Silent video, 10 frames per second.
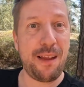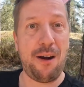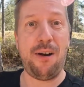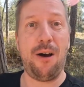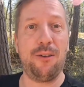
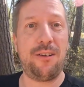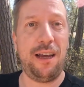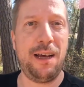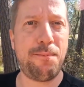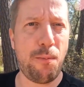around
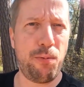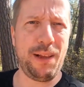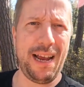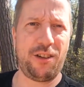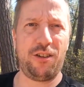the
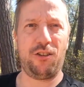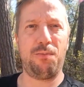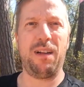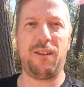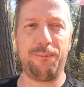populations,
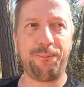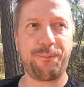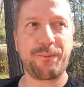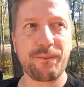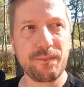but
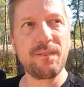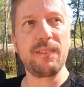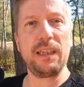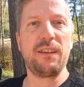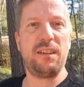
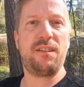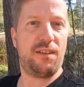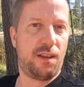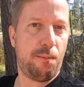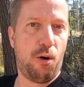this
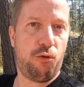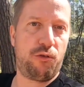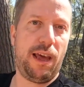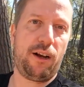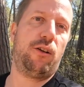is the
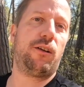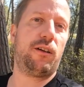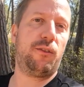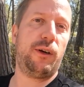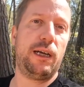most
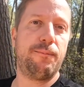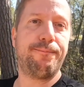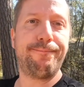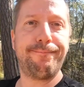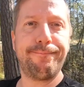ecological way
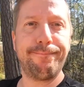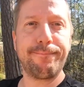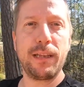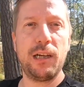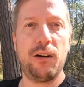
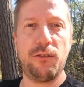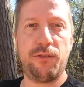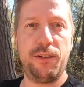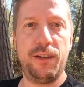of